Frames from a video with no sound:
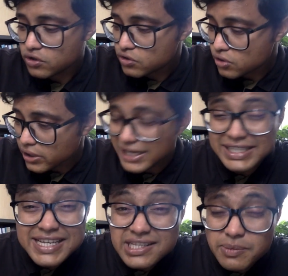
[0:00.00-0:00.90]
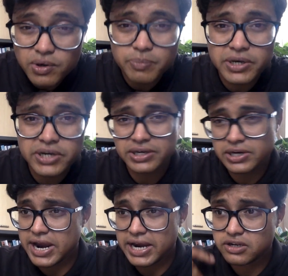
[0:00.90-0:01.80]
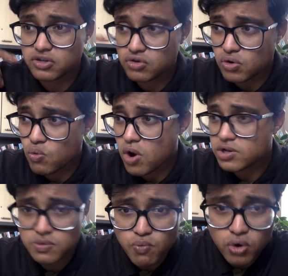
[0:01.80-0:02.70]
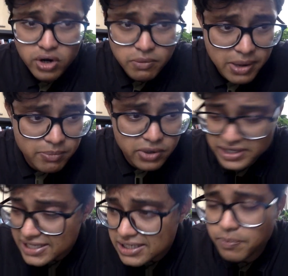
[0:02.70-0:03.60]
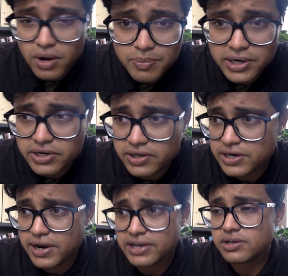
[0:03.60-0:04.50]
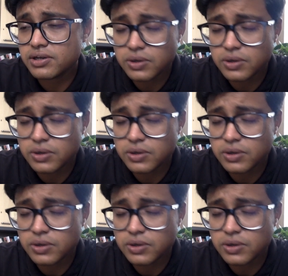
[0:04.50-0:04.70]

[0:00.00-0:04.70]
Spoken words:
So it is a proprietary right. So once more, remember, it is a proprietary right.